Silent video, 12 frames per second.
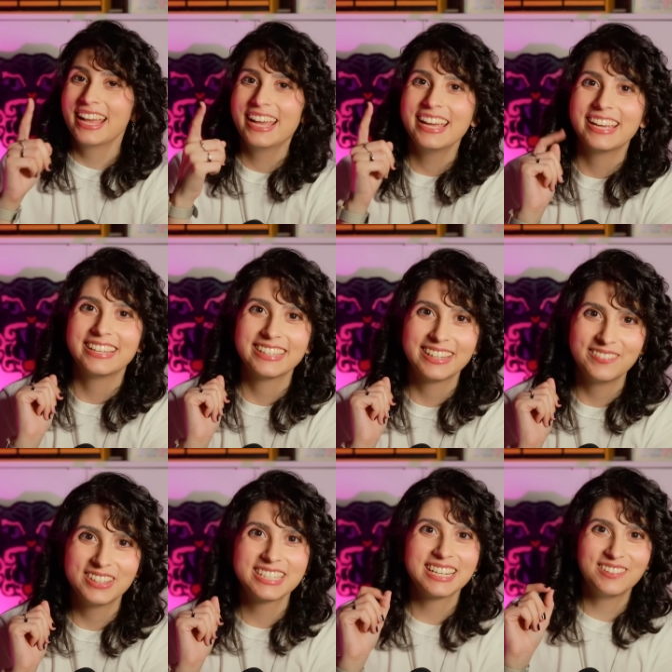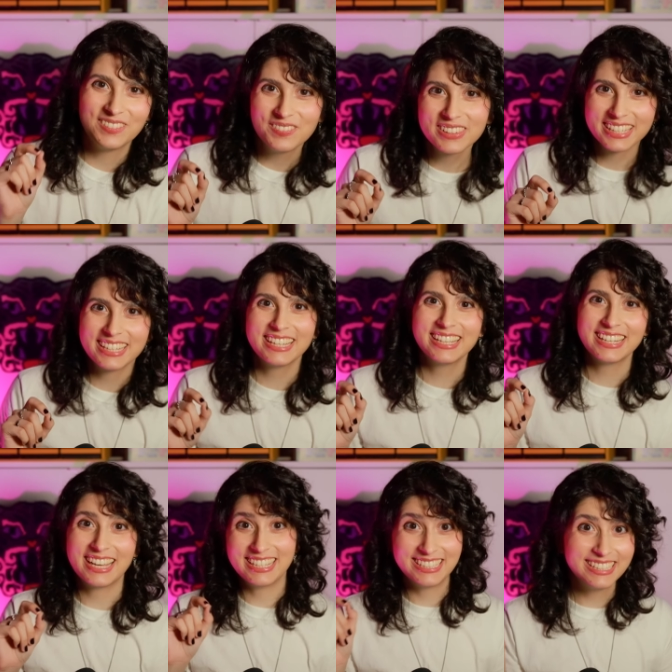hey, did I mention I have a Playdate?
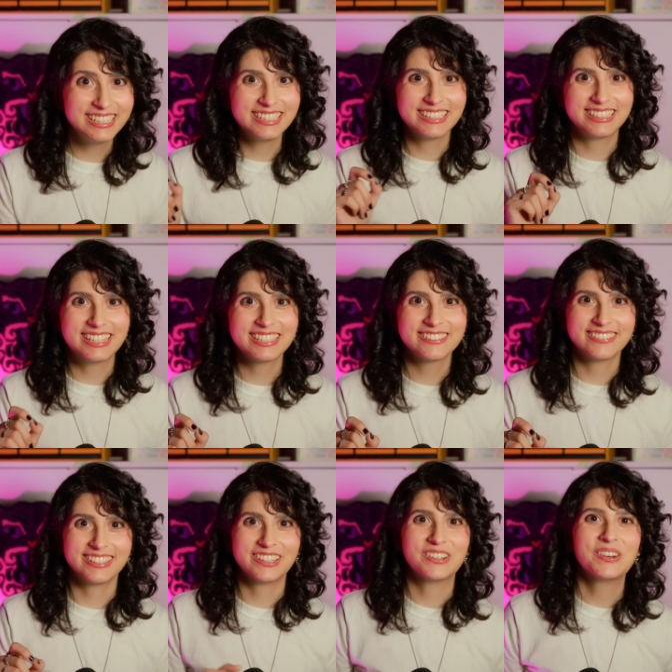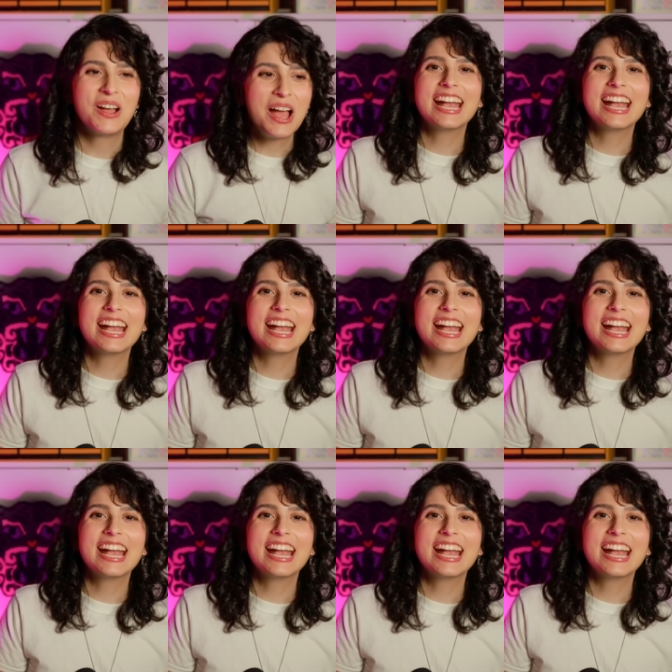I did it in the last video.